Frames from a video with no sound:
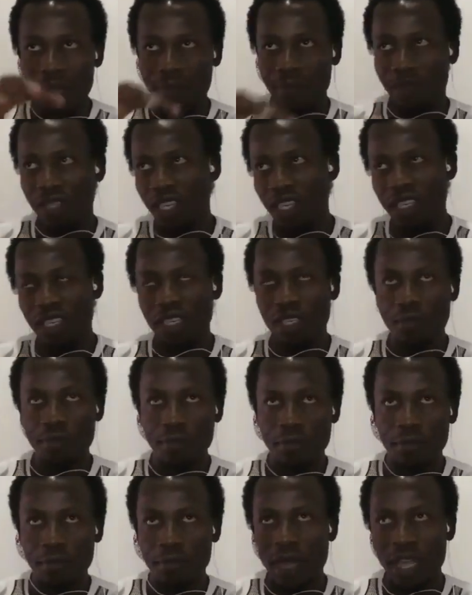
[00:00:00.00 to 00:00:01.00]
This is
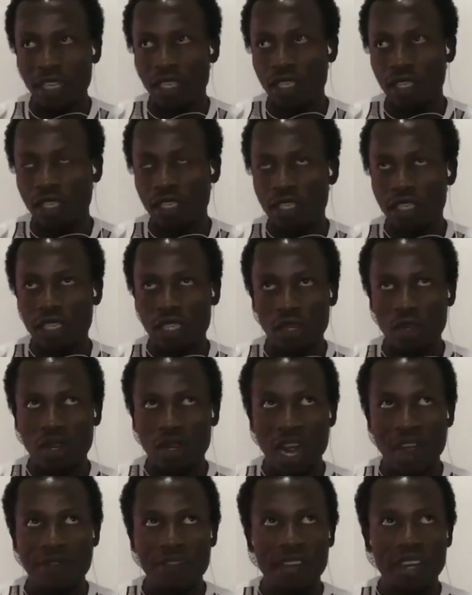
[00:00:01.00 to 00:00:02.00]
my
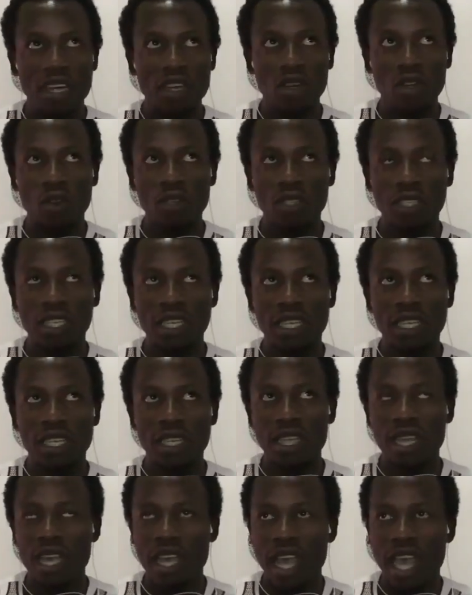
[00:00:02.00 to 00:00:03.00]
second African
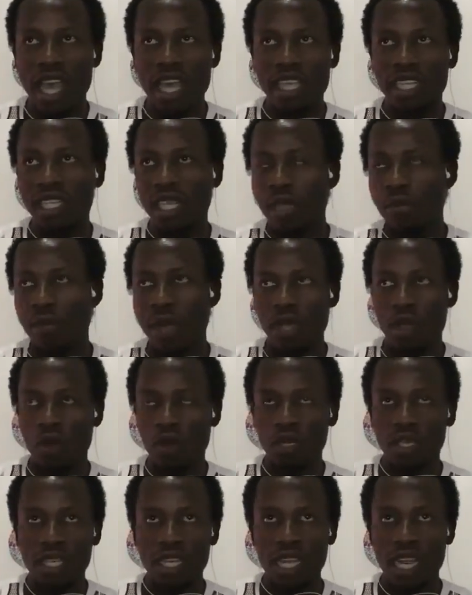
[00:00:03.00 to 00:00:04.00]
country, except my
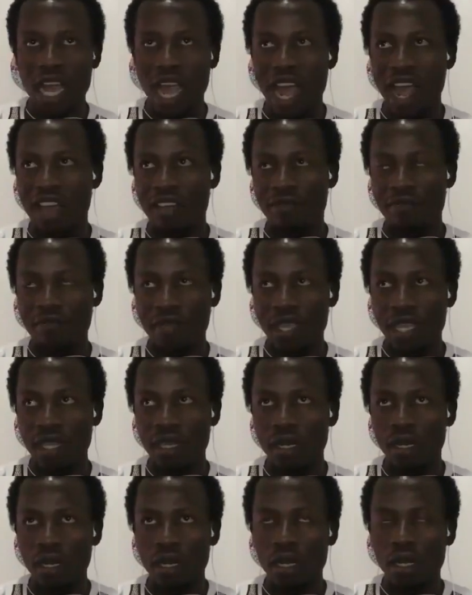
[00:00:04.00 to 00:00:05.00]
country I have
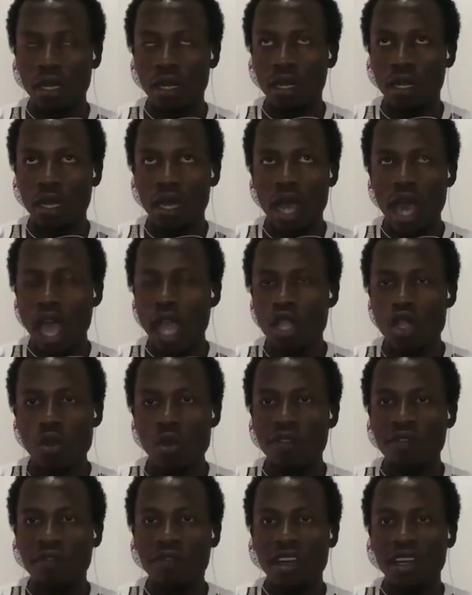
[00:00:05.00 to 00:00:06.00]
been, and you
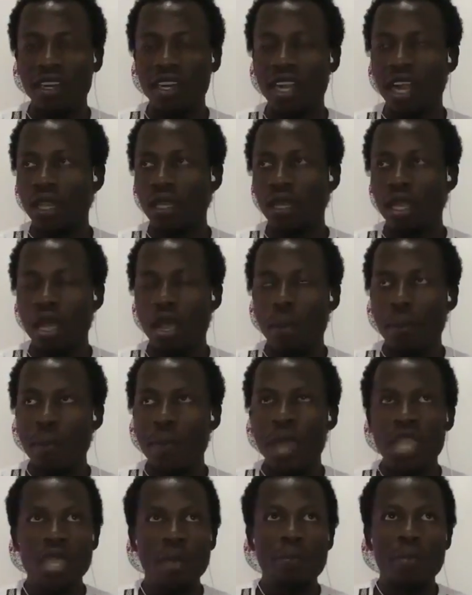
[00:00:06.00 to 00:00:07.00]
will find that
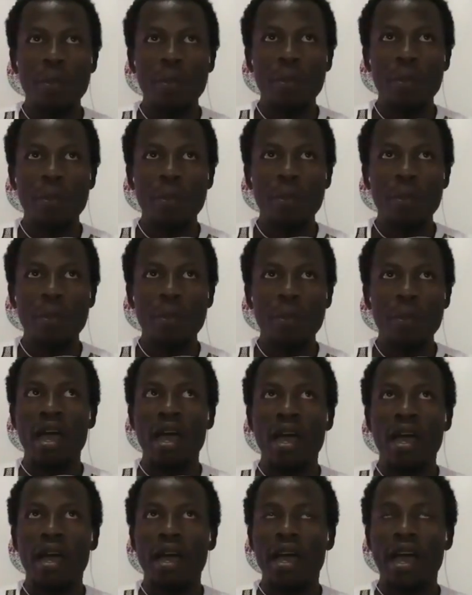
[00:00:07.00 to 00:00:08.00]
many people
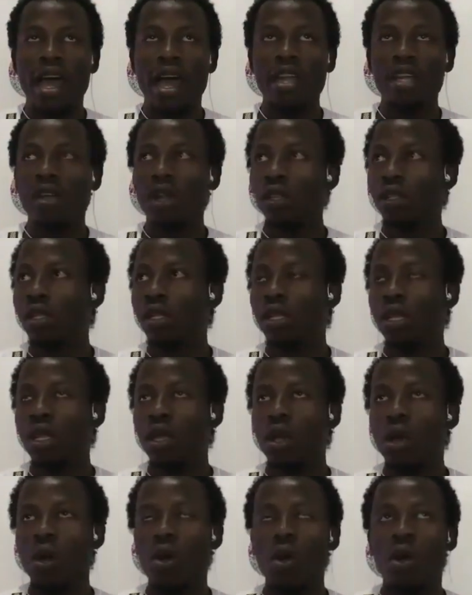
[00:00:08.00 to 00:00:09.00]
are not
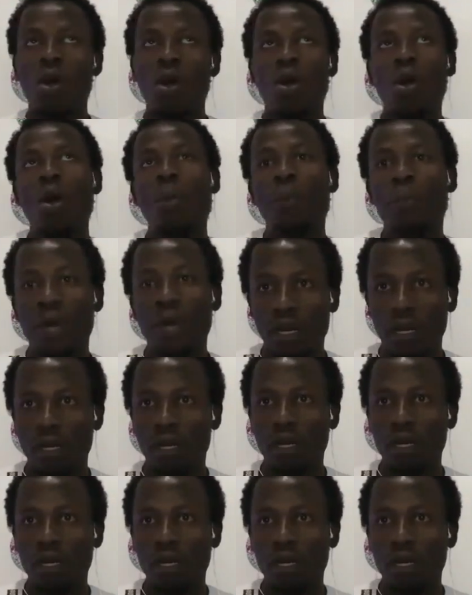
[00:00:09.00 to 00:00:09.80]
open,